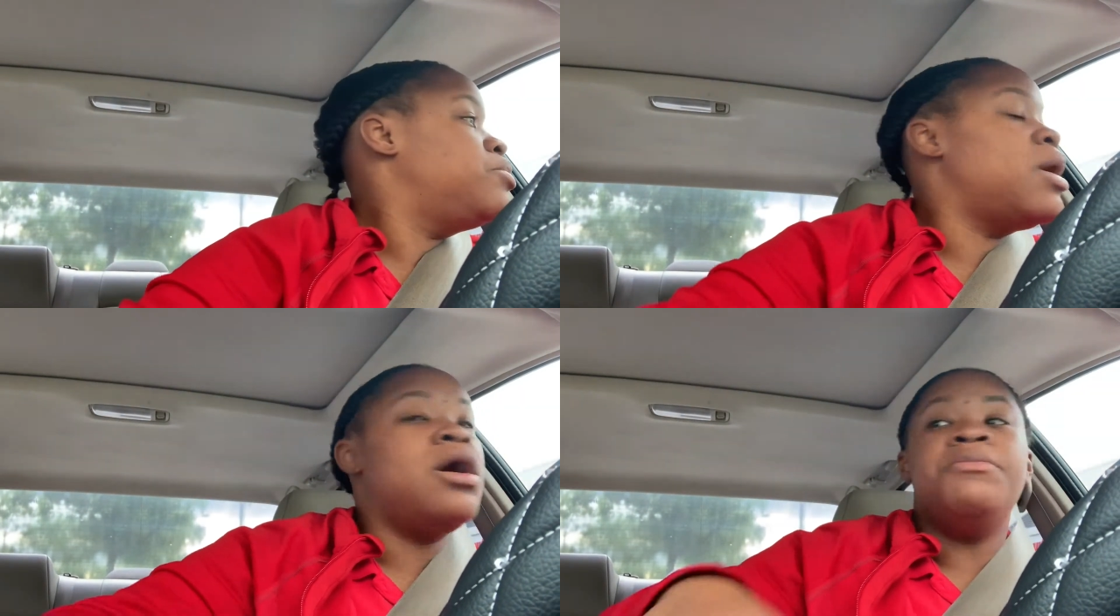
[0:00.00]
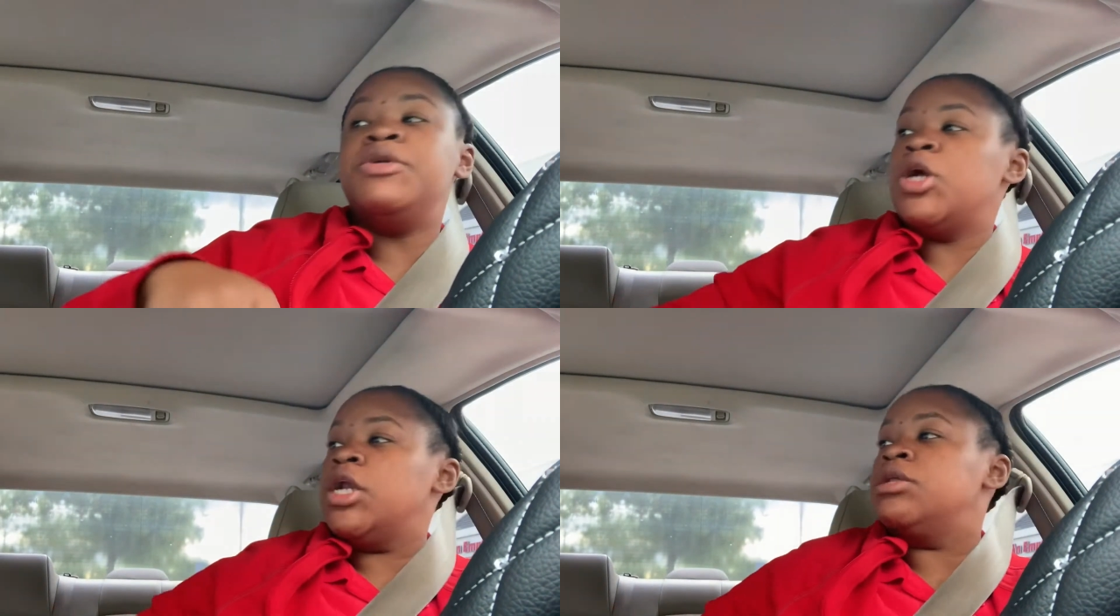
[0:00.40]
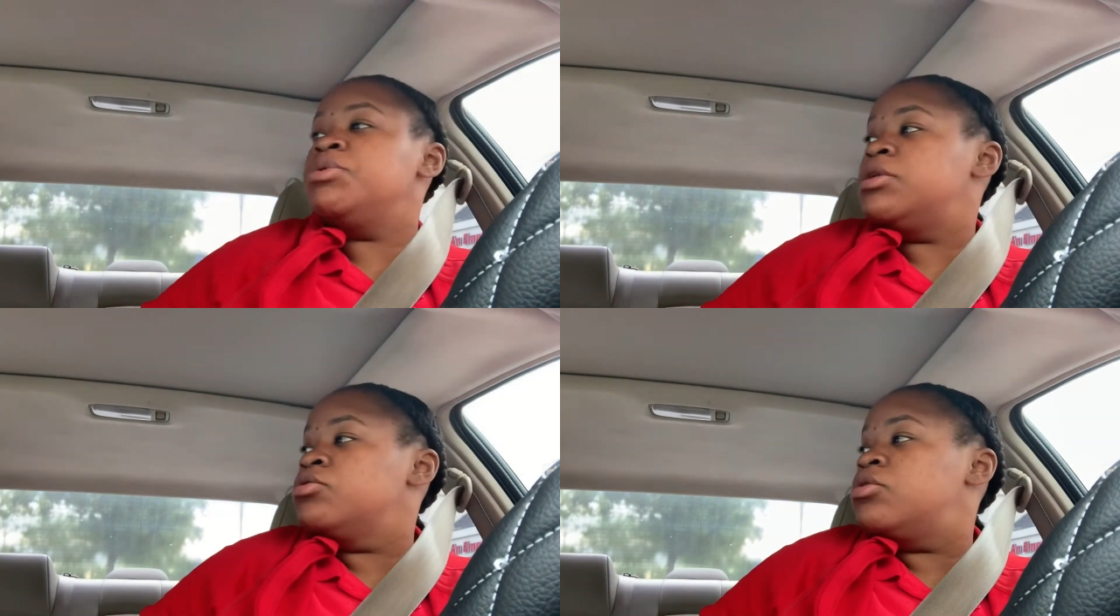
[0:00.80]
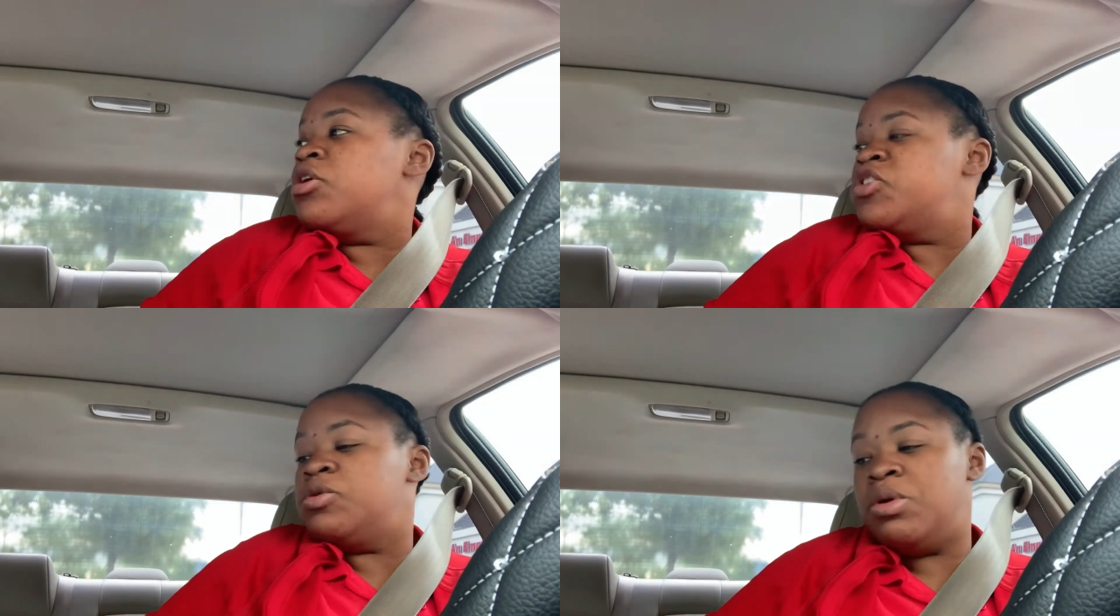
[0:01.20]
I I'll be trying not to be too
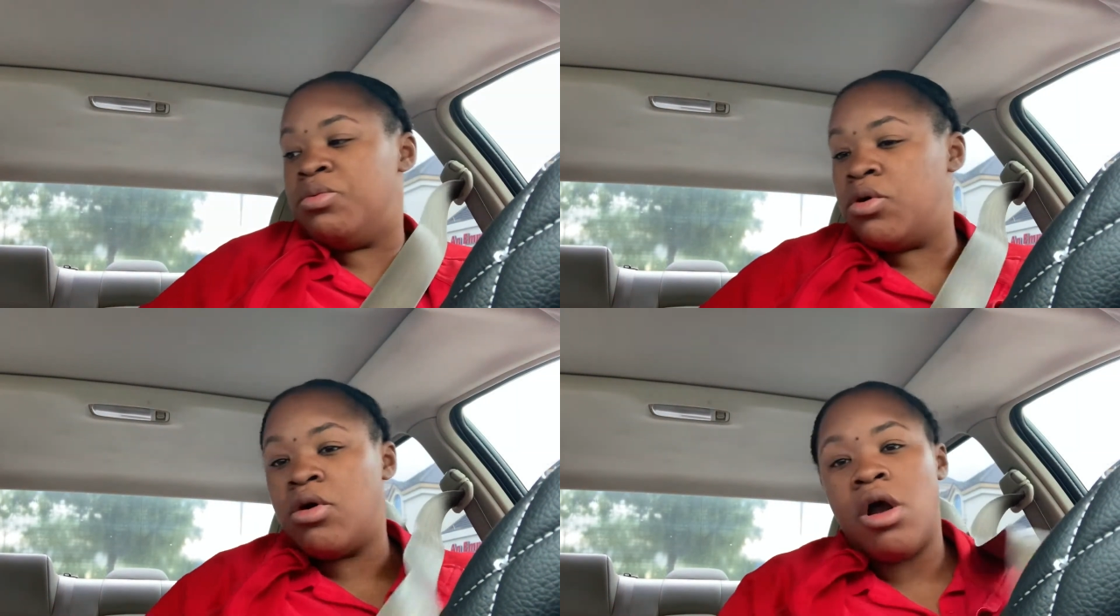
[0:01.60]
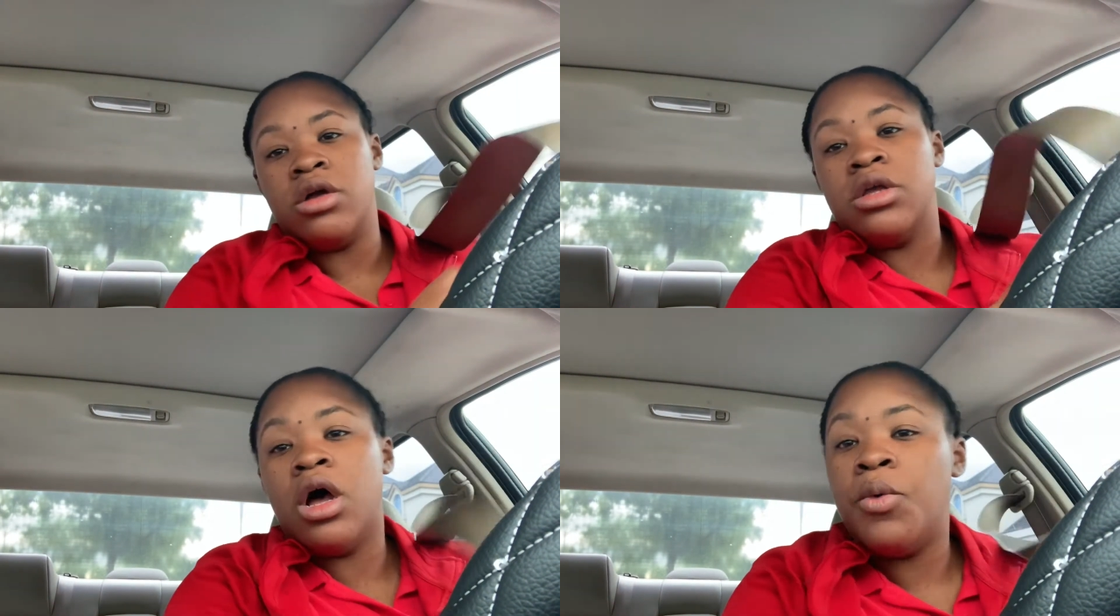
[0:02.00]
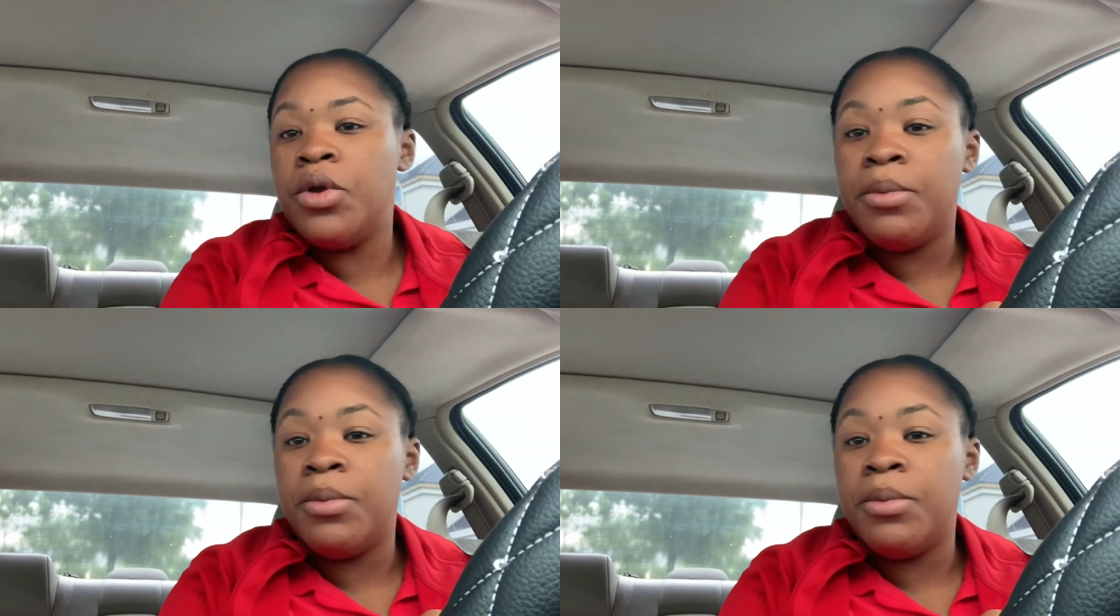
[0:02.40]
close to people's cars because I don't want to